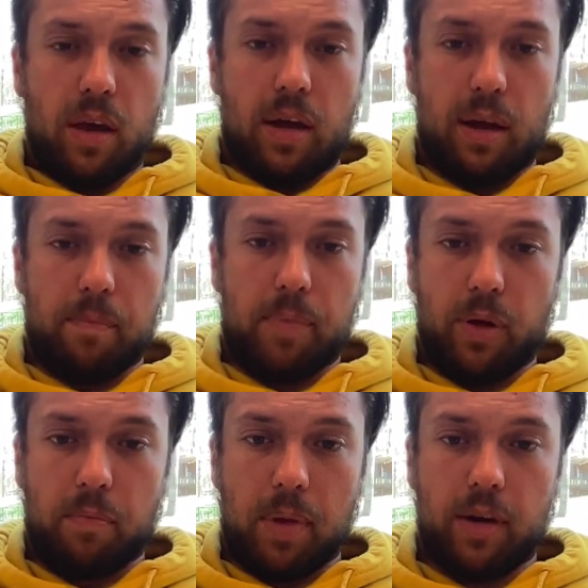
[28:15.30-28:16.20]
um,
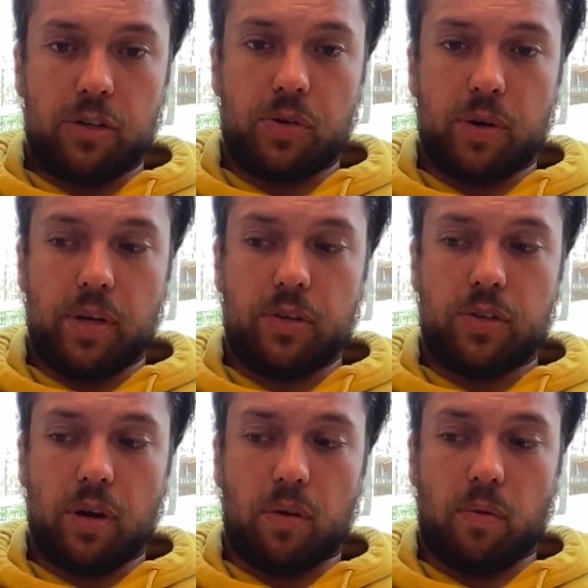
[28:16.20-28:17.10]
build ministries
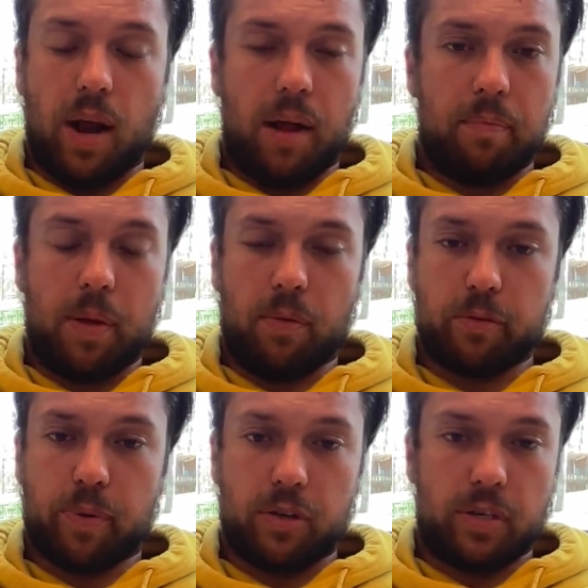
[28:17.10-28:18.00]
around people's
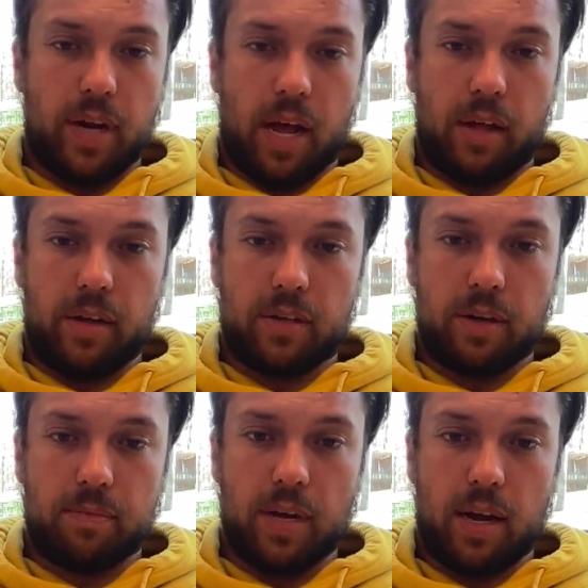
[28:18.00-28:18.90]
personalities
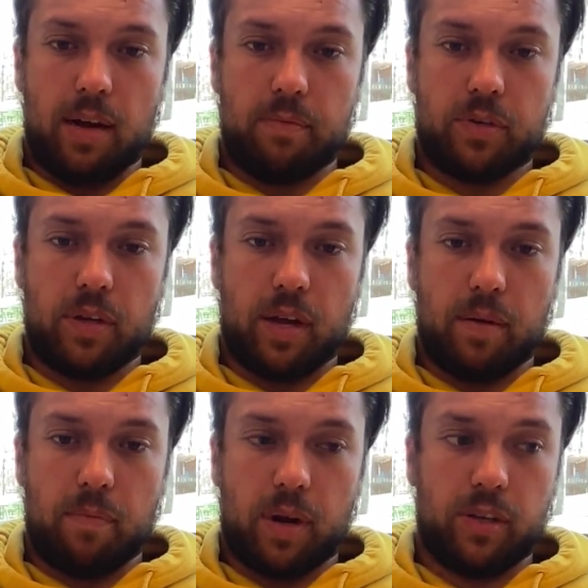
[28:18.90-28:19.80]
sometimes uh,
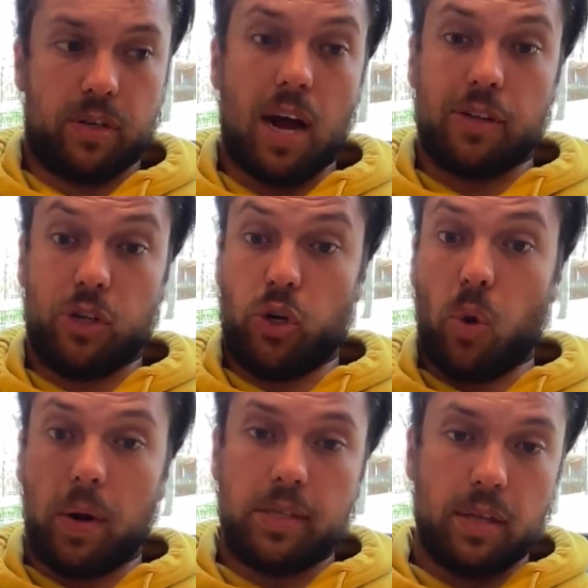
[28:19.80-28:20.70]
because God's
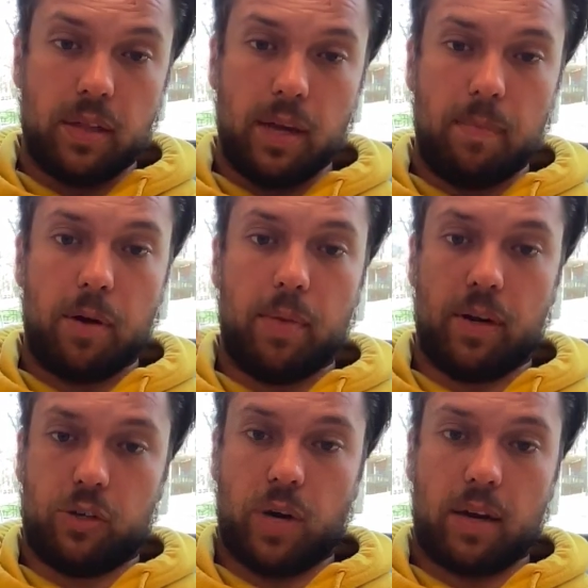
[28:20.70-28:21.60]
anointed them. They're being
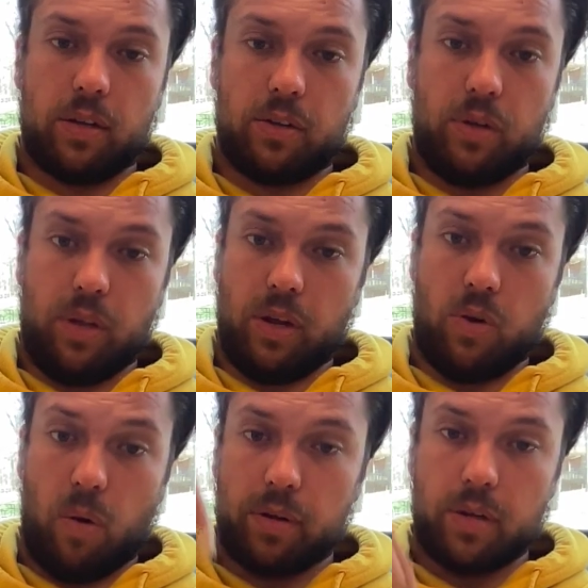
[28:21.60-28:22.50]
attracted to the
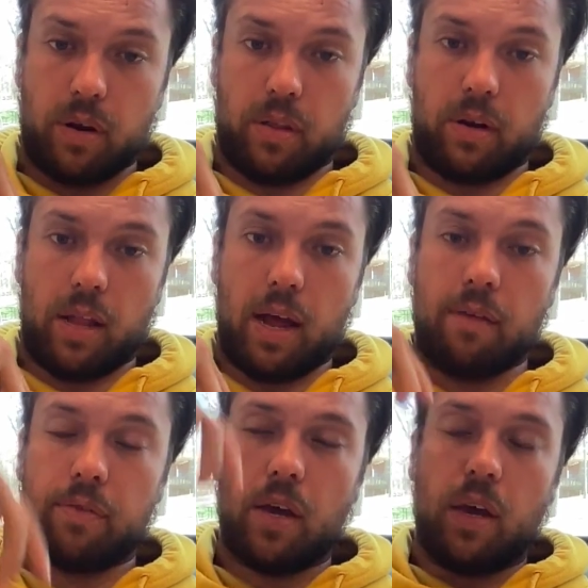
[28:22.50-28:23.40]
anointing on their
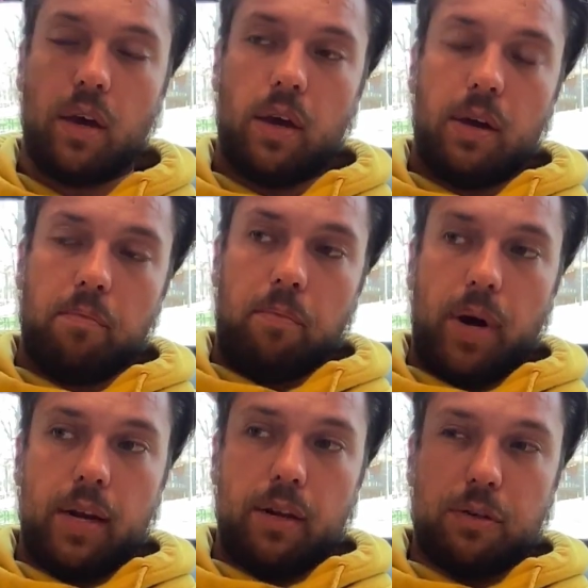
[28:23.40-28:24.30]
life.
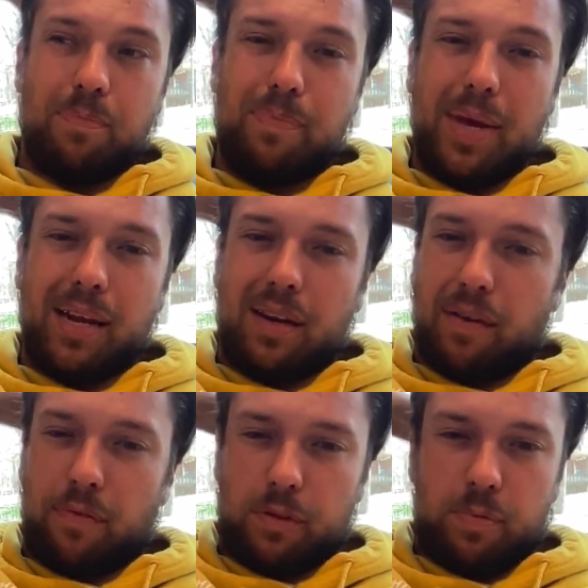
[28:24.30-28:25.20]
But there's a big
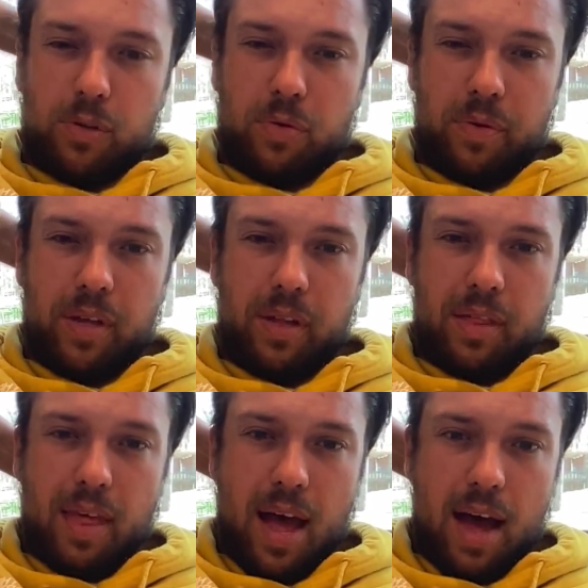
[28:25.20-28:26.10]
difference between
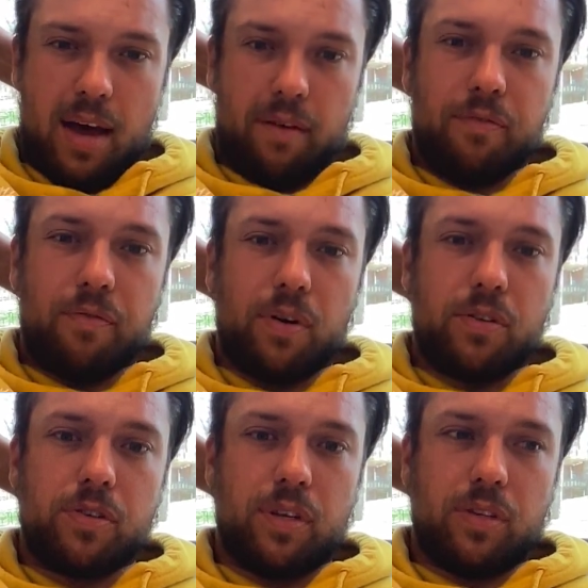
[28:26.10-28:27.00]
that
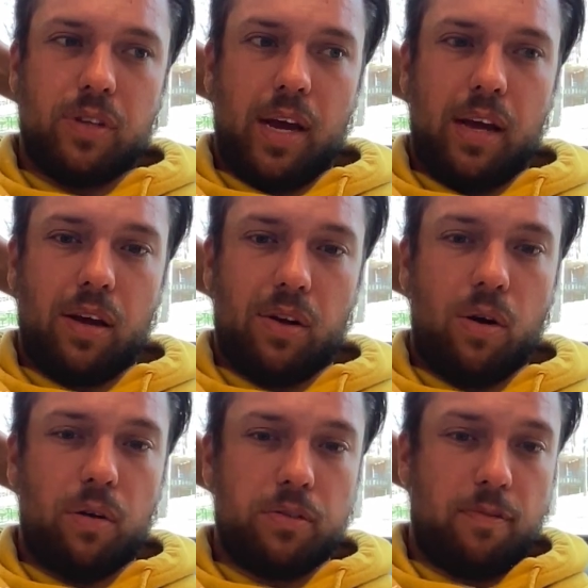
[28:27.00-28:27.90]
versus like a
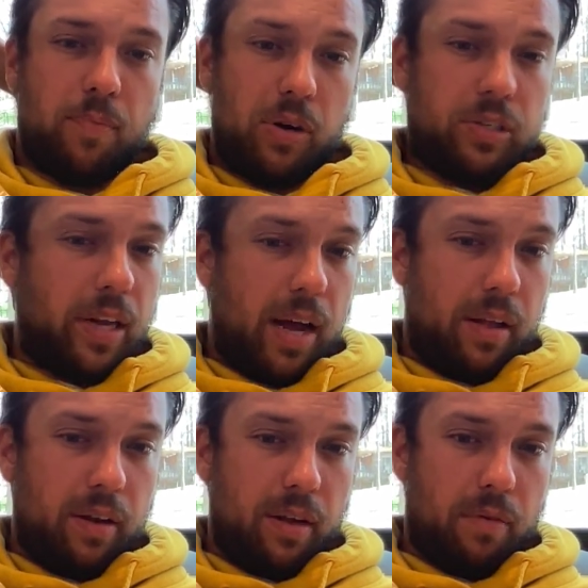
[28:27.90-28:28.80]
cult of
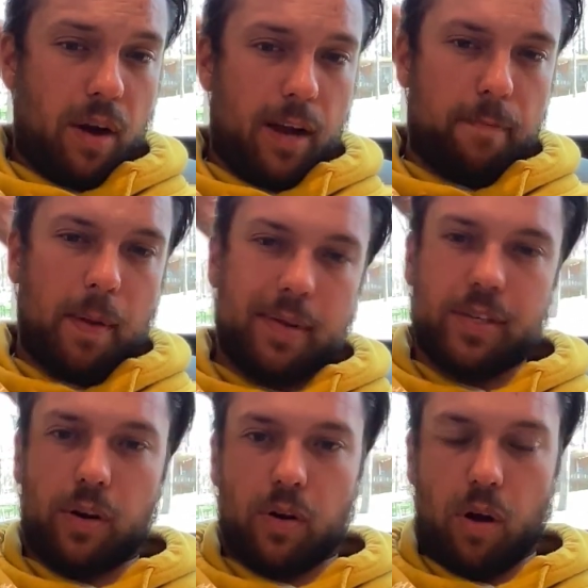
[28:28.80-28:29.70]
personality, right? I'm not
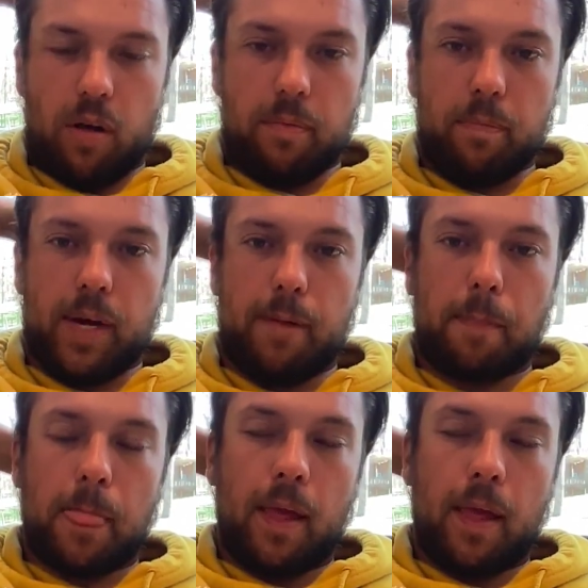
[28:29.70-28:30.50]
saying they're a cult, but